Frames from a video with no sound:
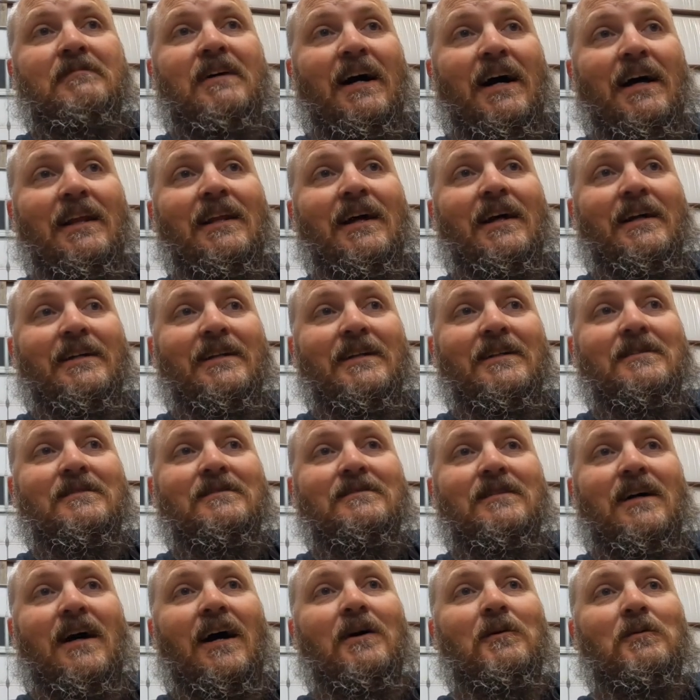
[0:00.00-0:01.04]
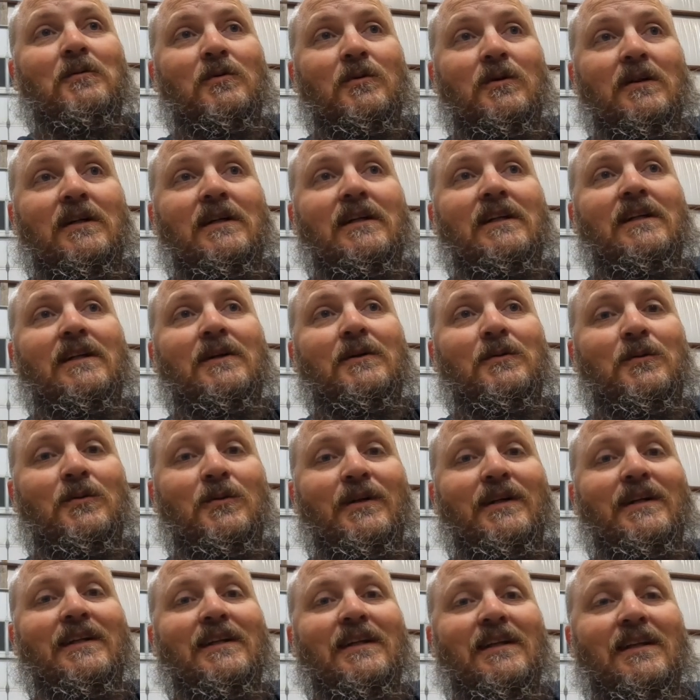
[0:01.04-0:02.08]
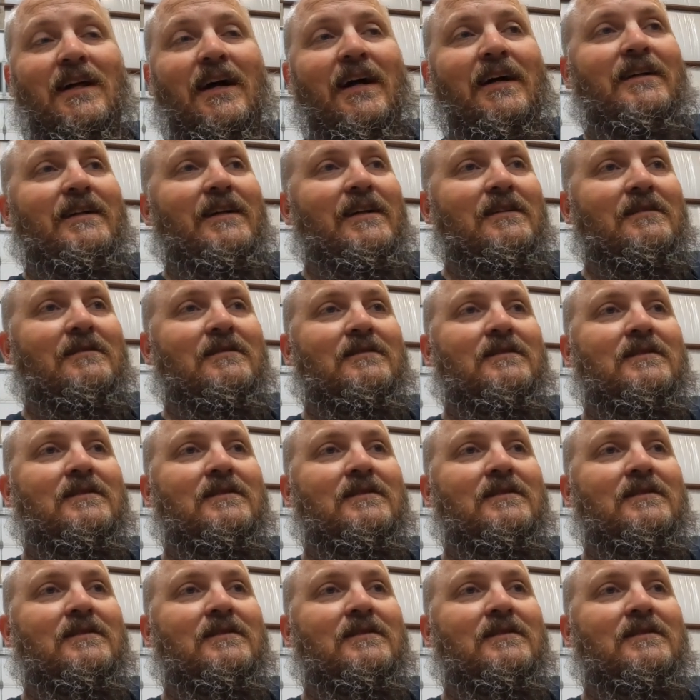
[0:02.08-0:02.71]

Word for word: I like it. I really, really like it.